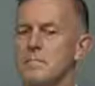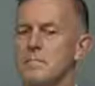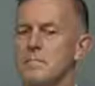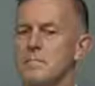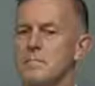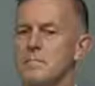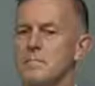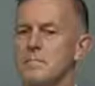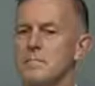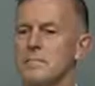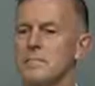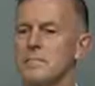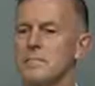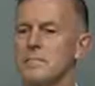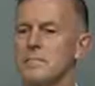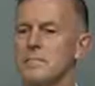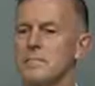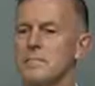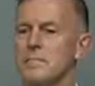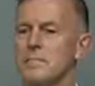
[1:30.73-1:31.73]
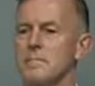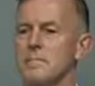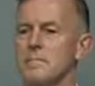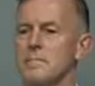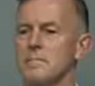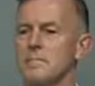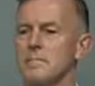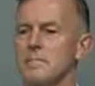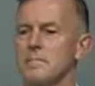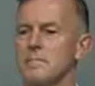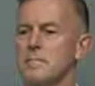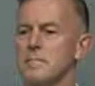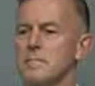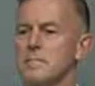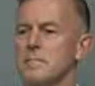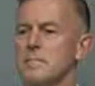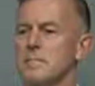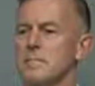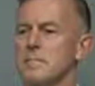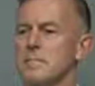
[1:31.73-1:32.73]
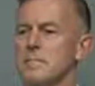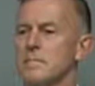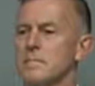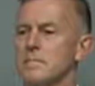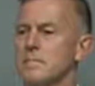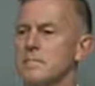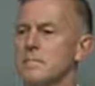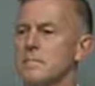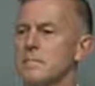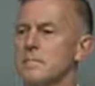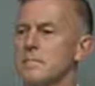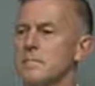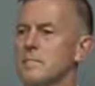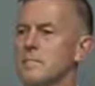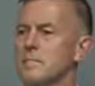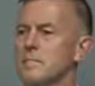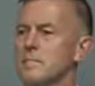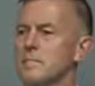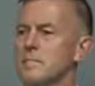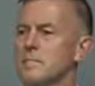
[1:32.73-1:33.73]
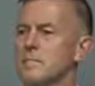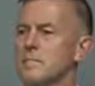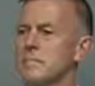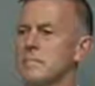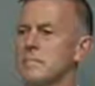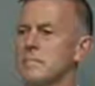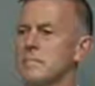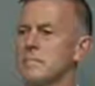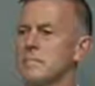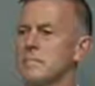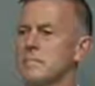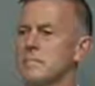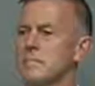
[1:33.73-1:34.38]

This person isn't speaking.